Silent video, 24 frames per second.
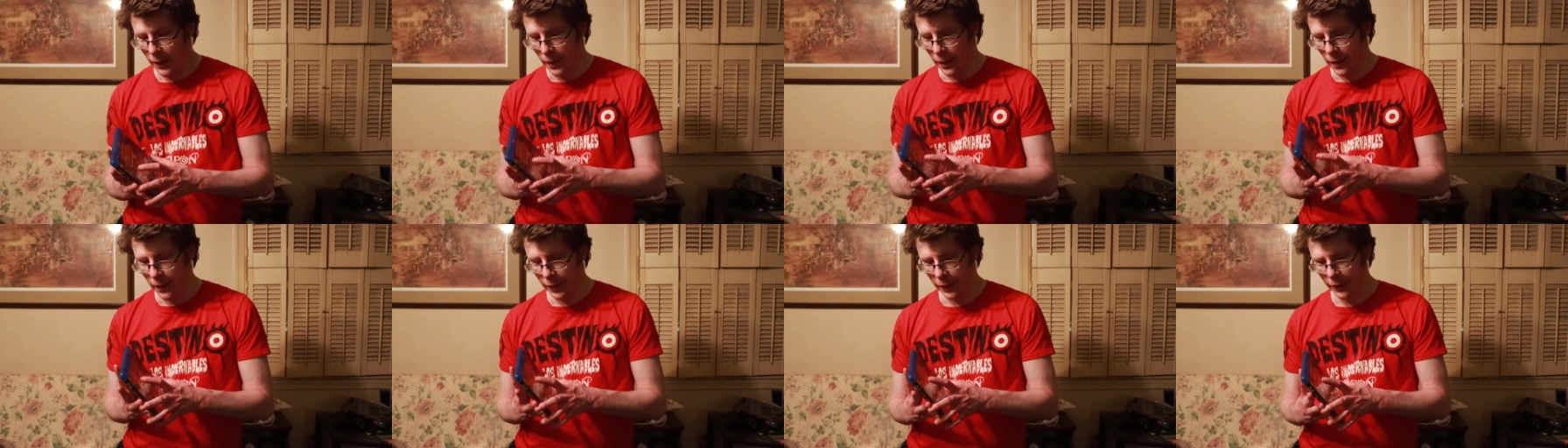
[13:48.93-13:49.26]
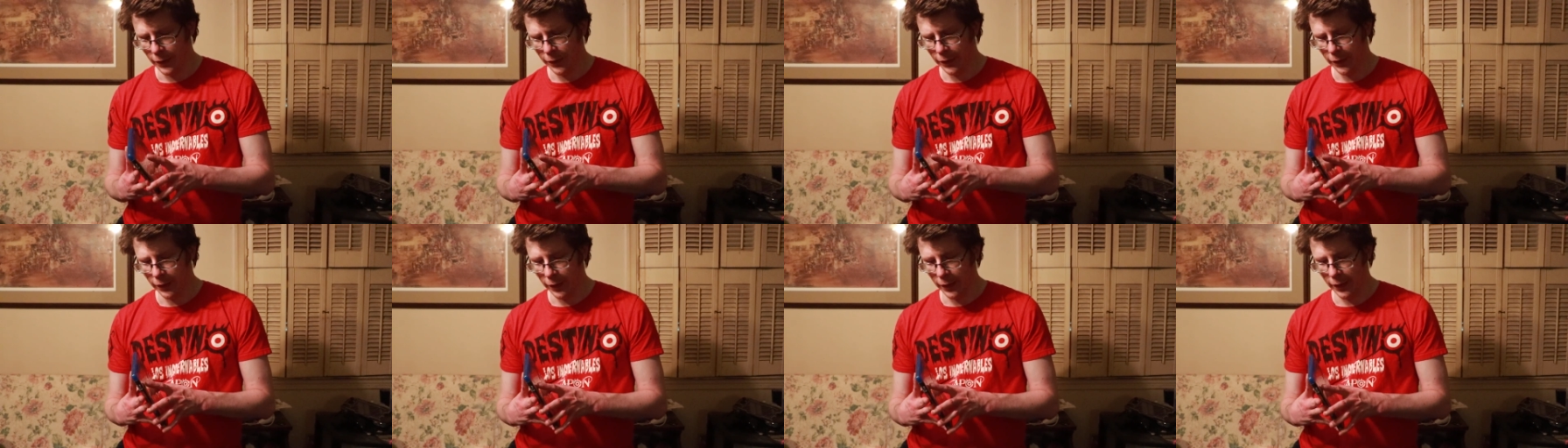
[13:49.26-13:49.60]

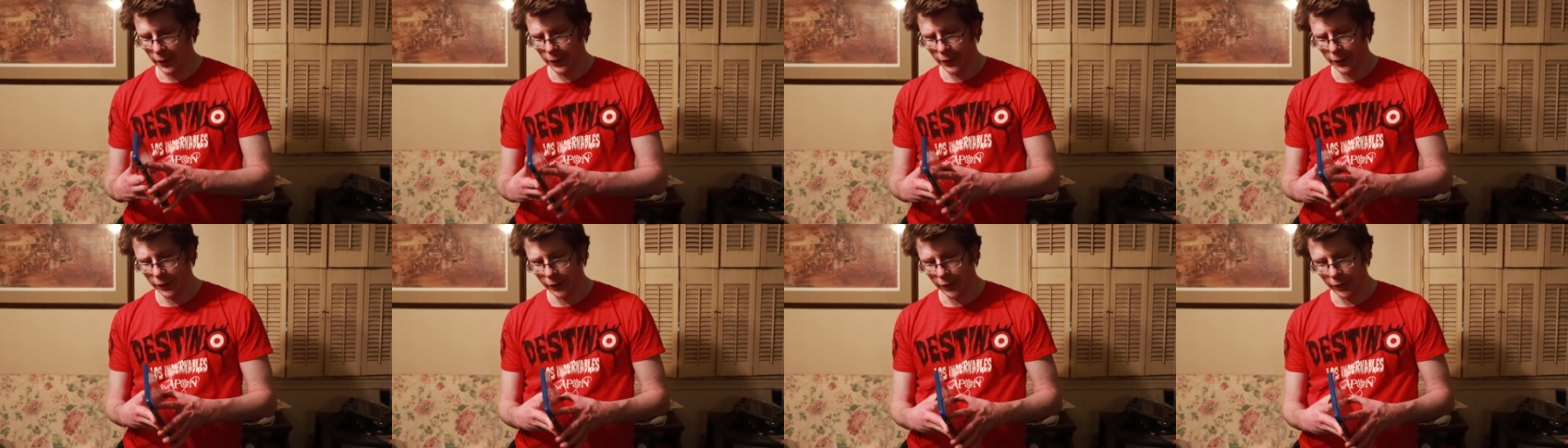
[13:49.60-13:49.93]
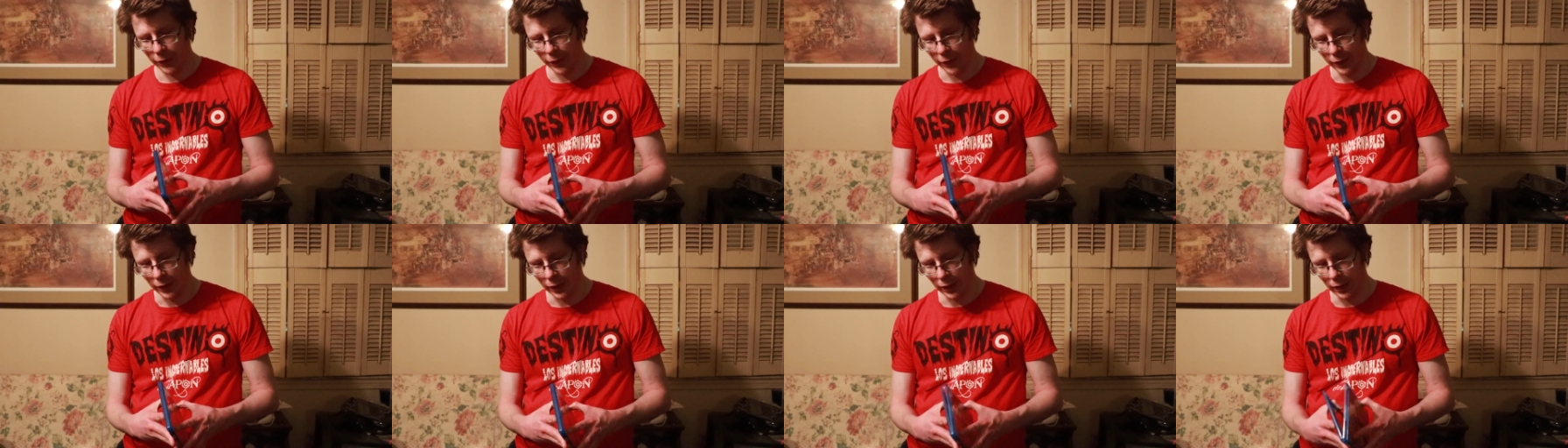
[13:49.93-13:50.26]
This
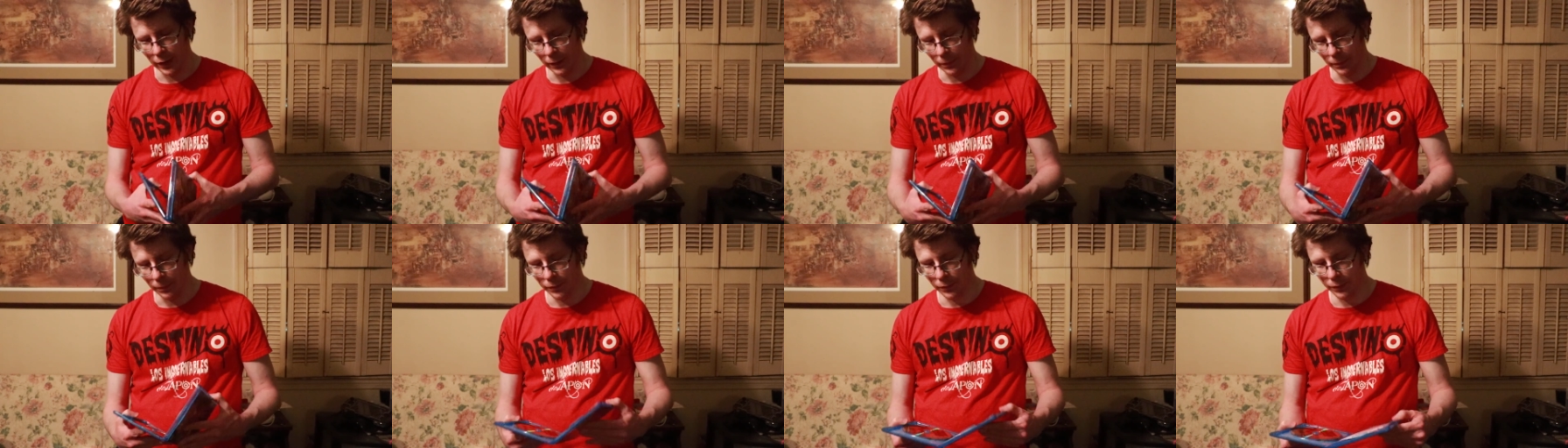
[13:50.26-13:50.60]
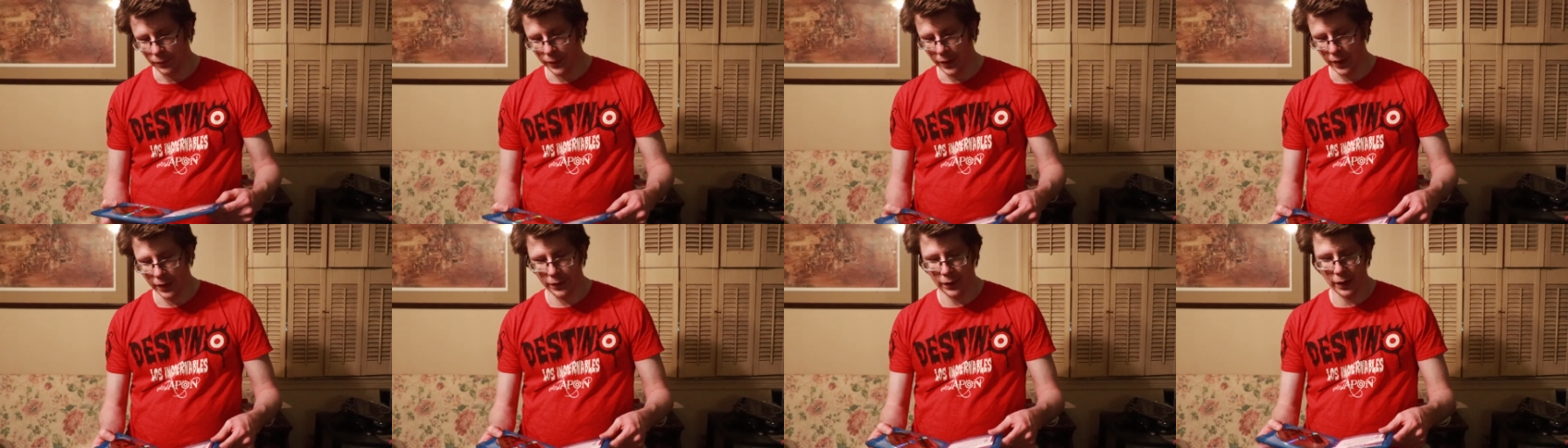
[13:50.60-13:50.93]
is
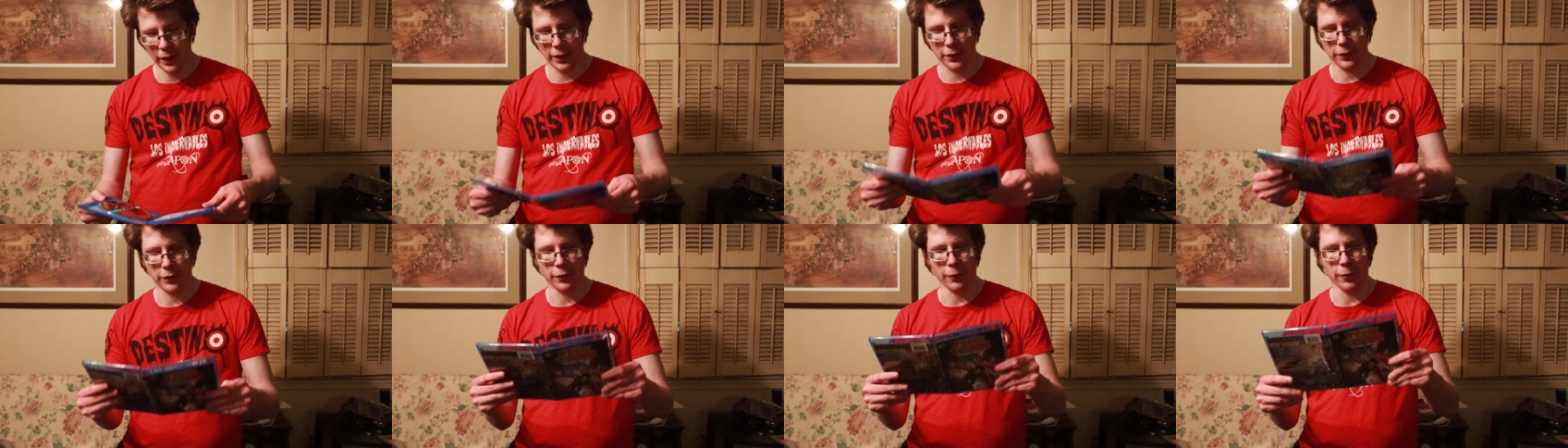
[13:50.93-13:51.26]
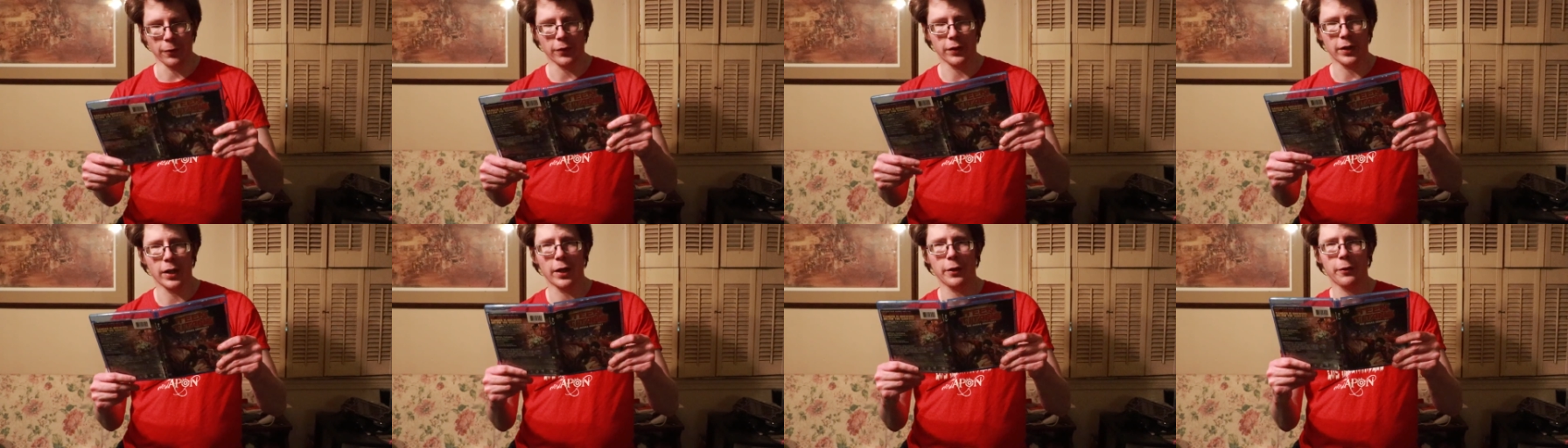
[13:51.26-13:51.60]
Teen Titans
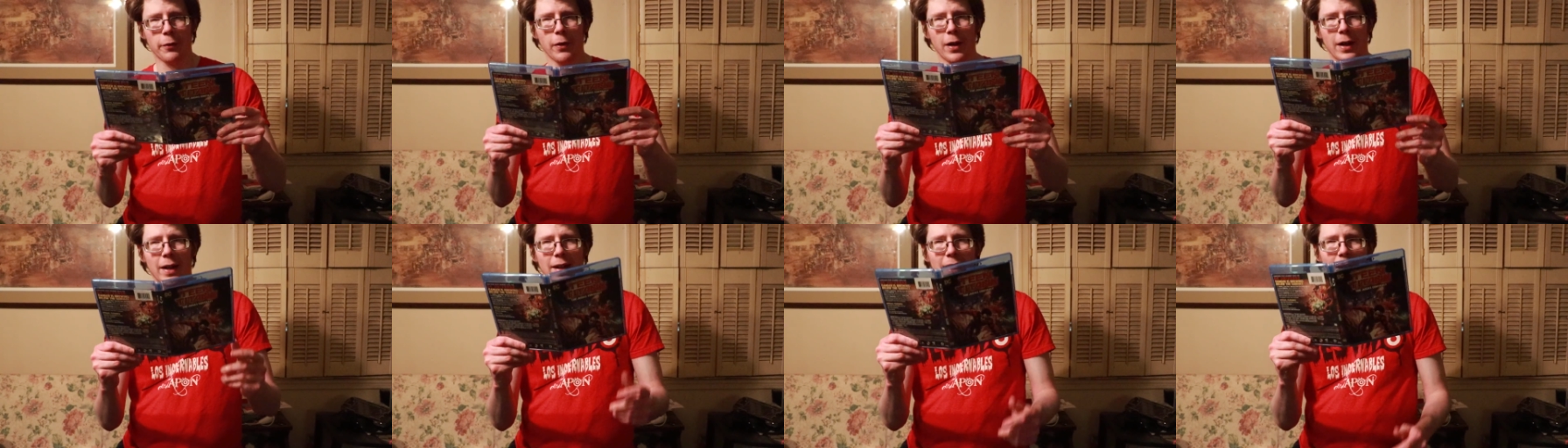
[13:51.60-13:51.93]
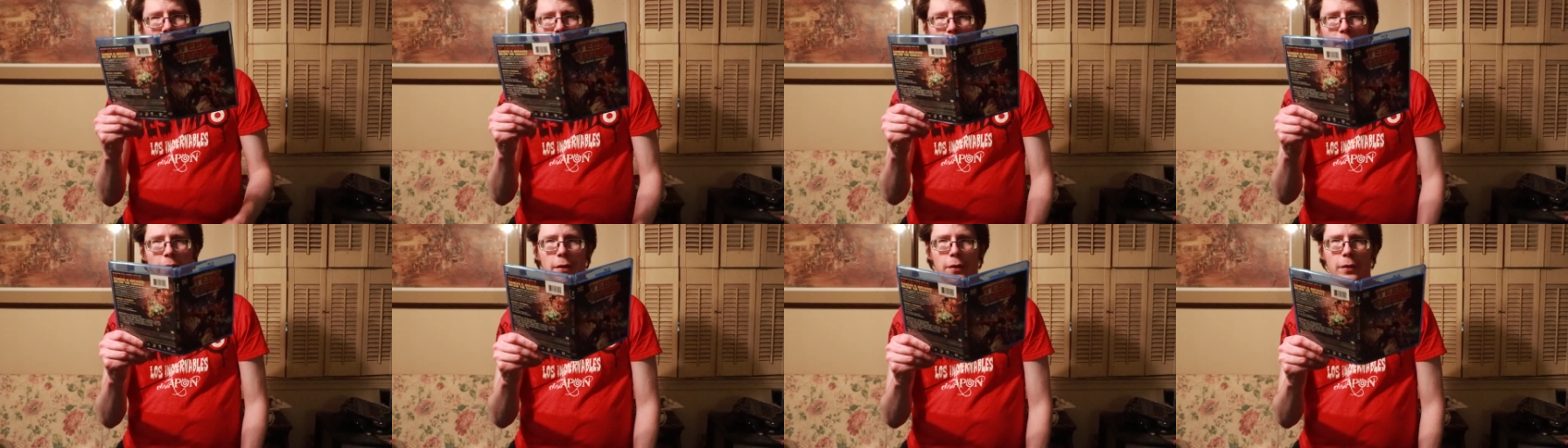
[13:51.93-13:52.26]
Judas Contract.
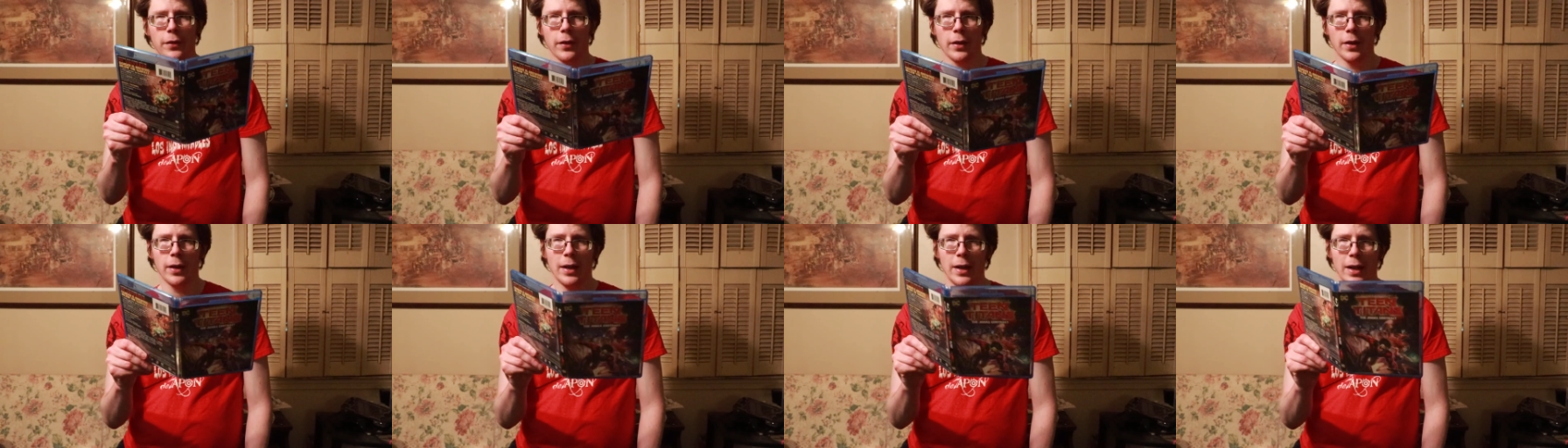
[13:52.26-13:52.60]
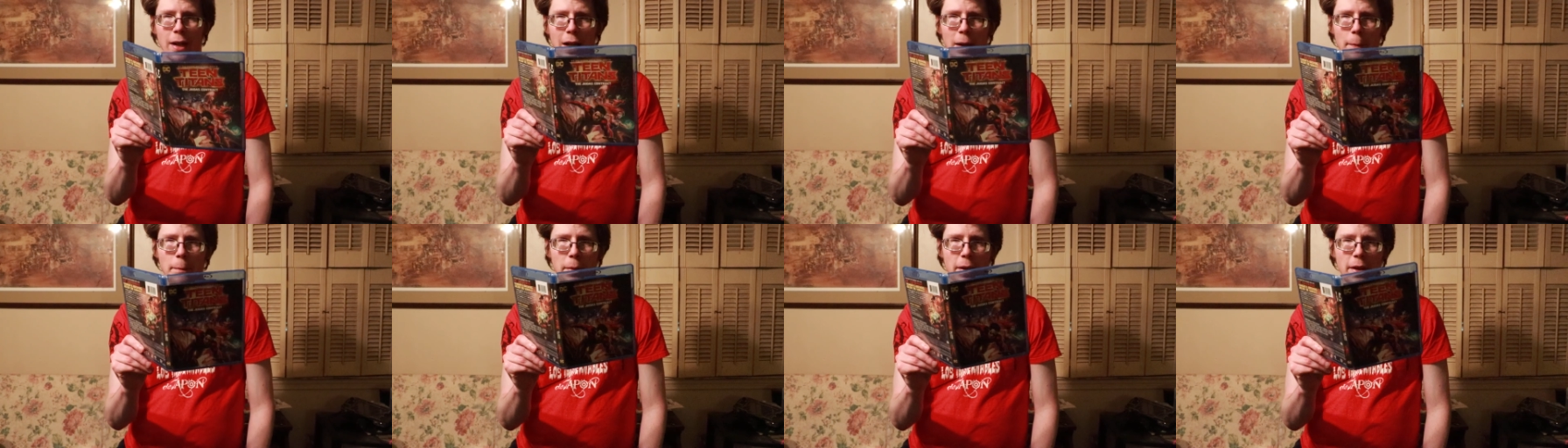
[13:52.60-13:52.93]
Got this
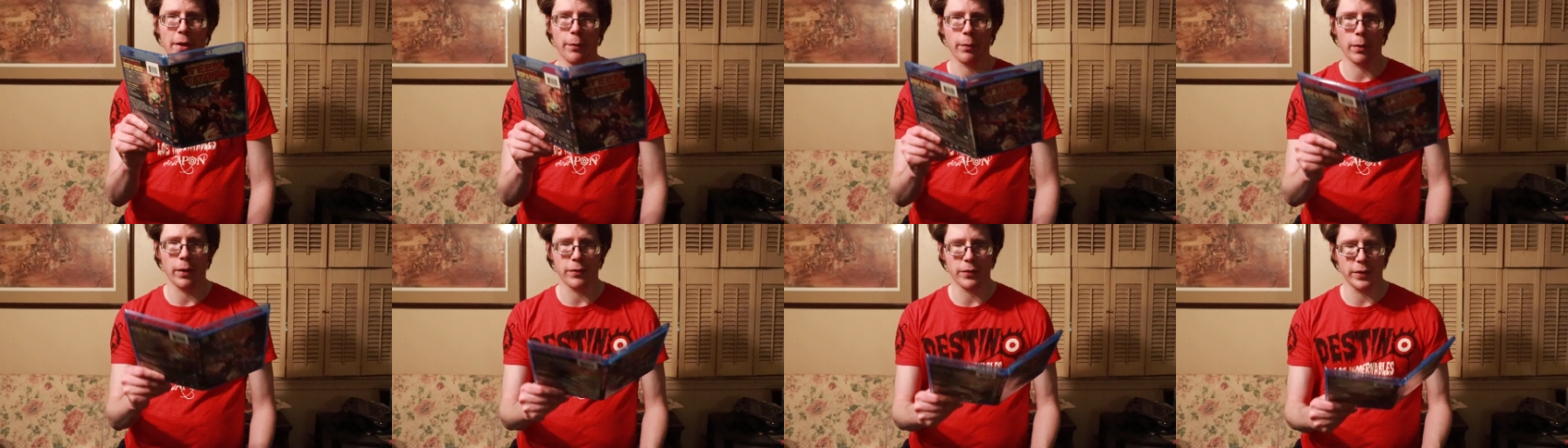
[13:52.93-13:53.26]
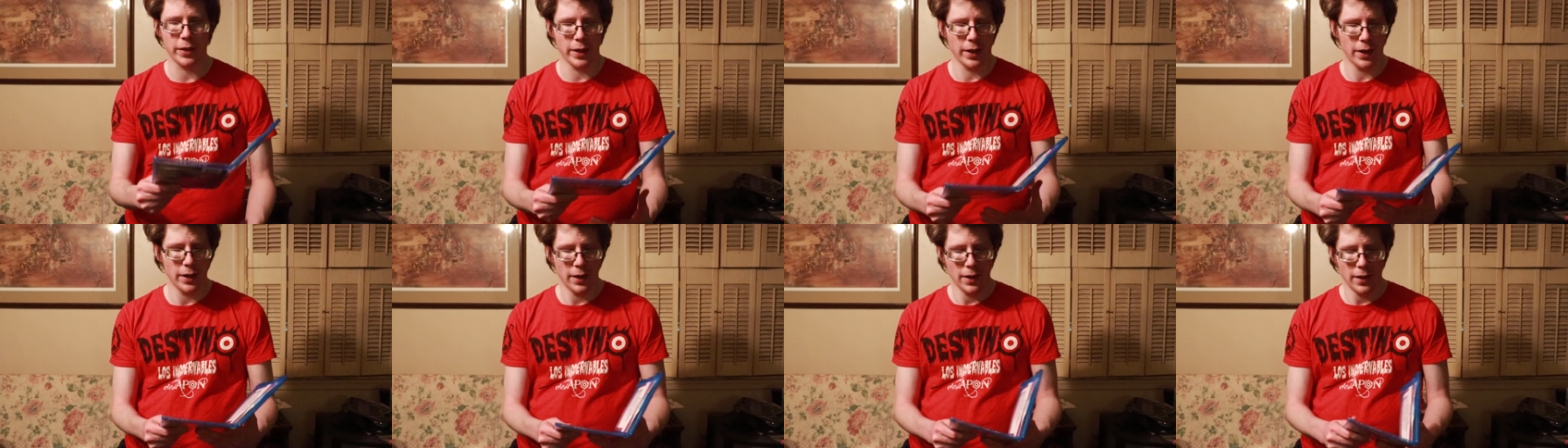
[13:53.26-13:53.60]
at Be
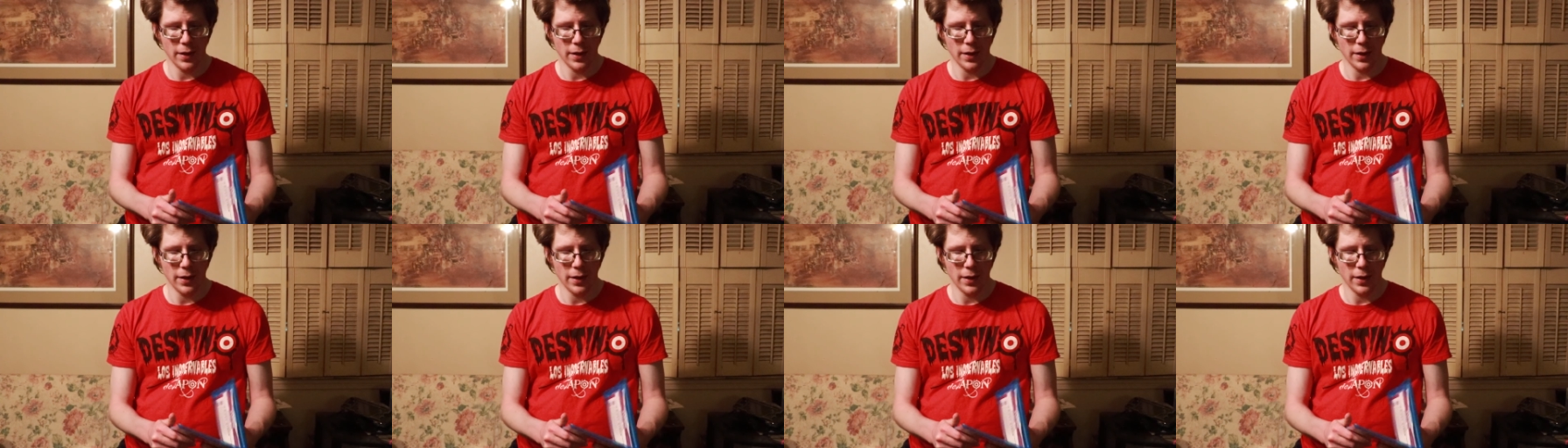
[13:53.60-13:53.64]
Thrifty.